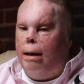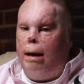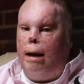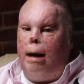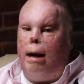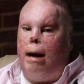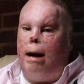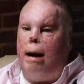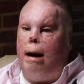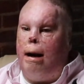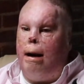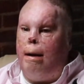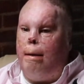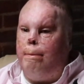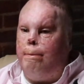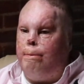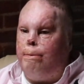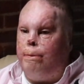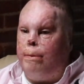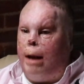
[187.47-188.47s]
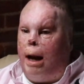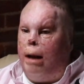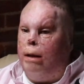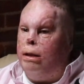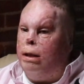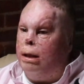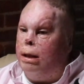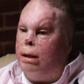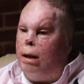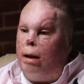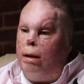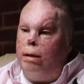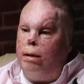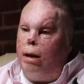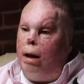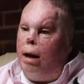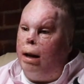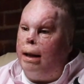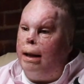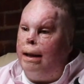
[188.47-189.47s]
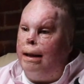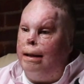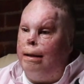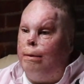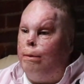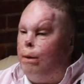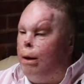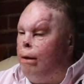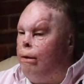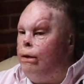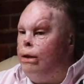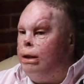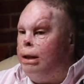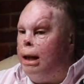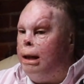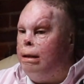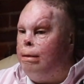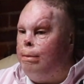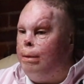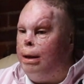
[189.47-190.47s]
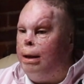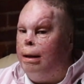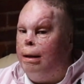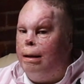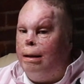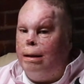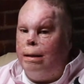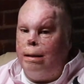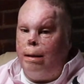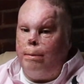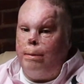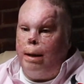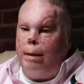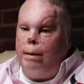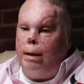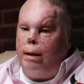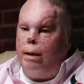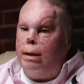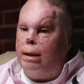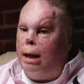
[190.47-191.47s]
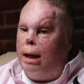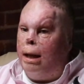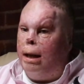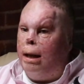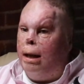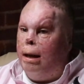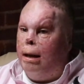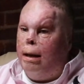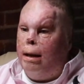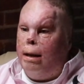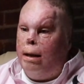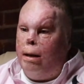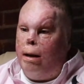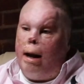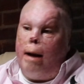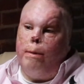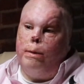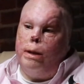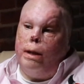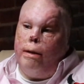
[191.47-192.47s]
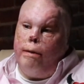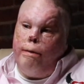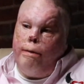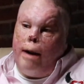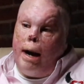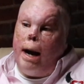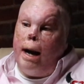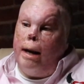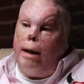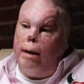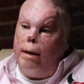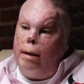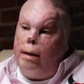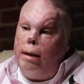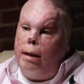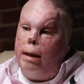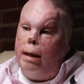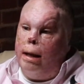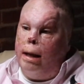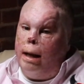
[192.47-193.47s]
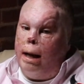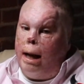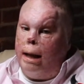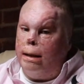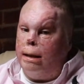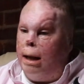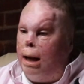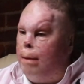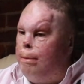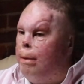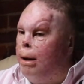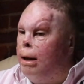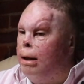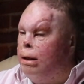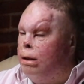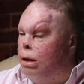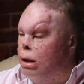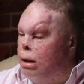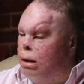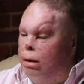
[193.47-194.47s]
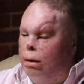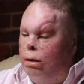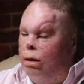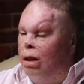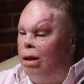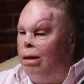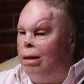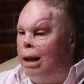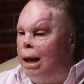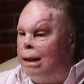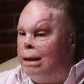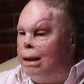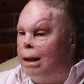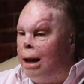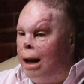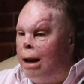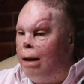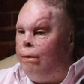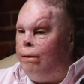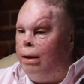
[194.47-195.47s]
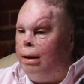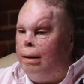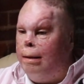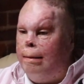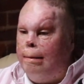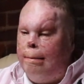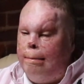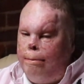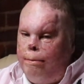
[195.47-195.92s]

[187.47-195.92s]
Um, I'll just start talking and wherever it takes me. Sometimes I'll say, you know, I was in a fire and I said, I bet just a little lesson out of it.